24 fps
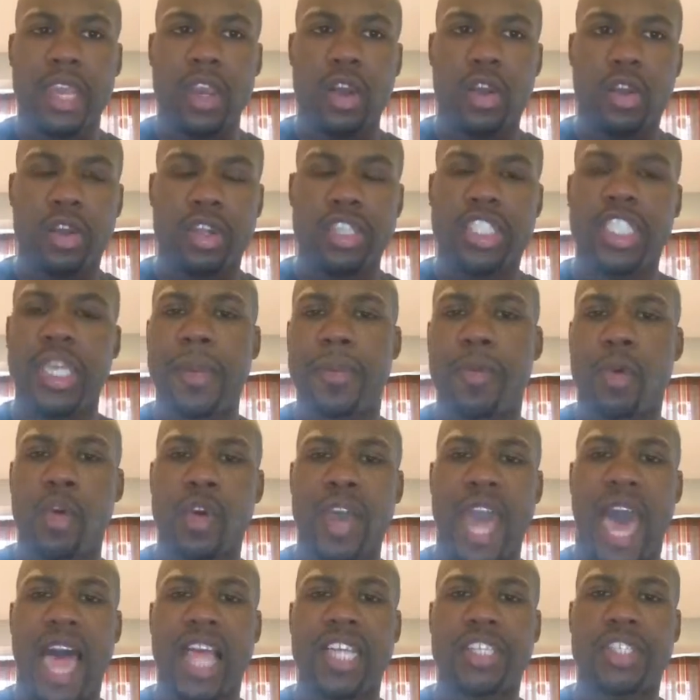your typical
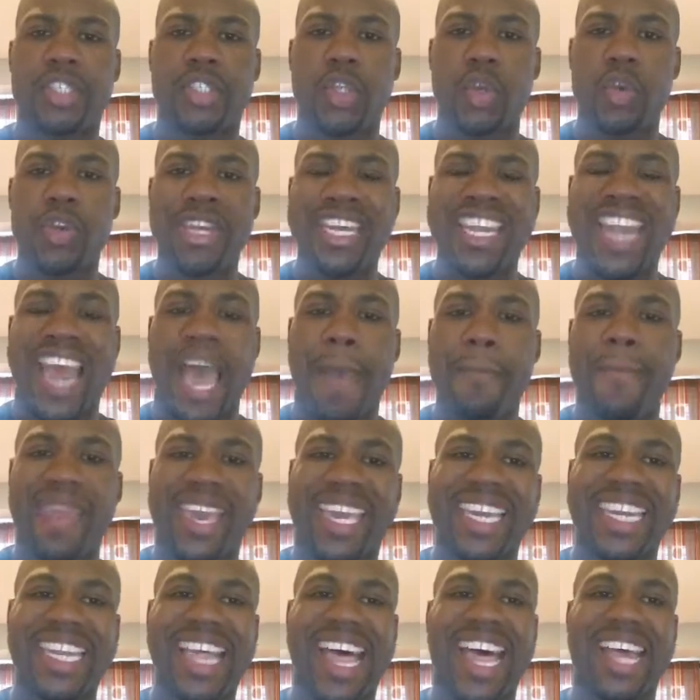college student, not
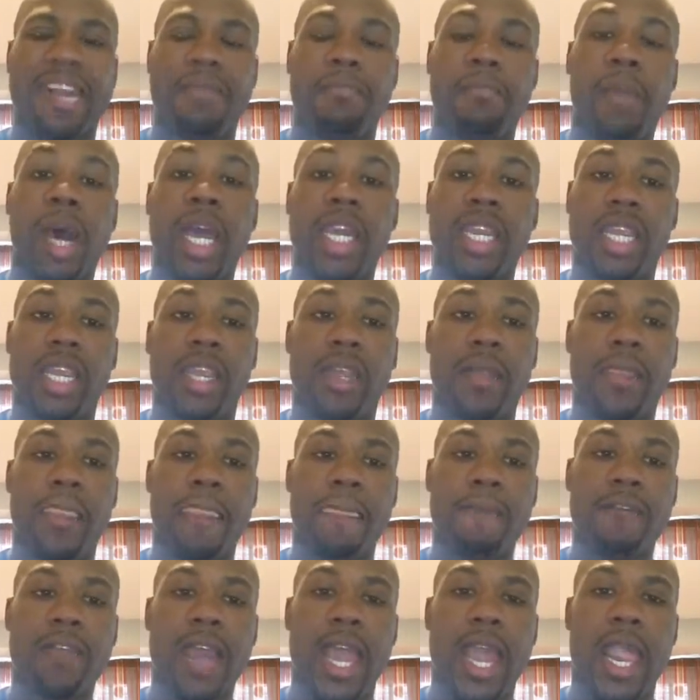making a lot of money,
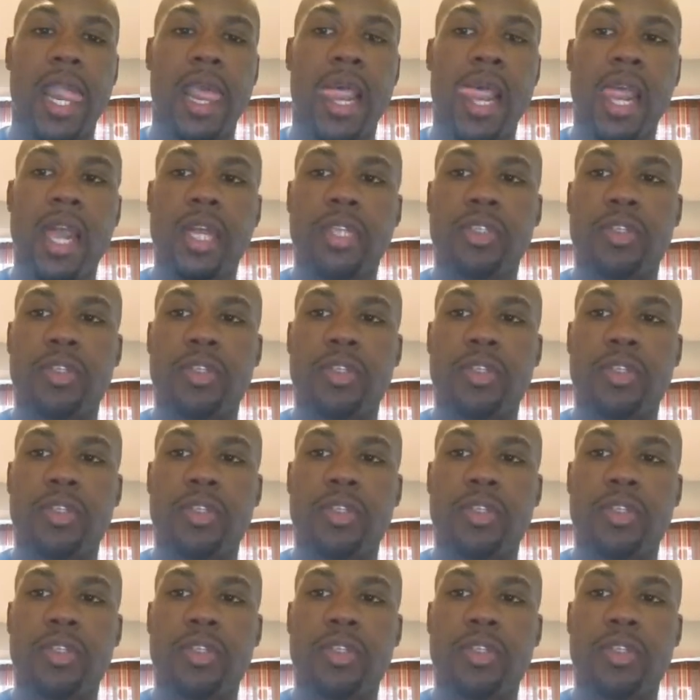right,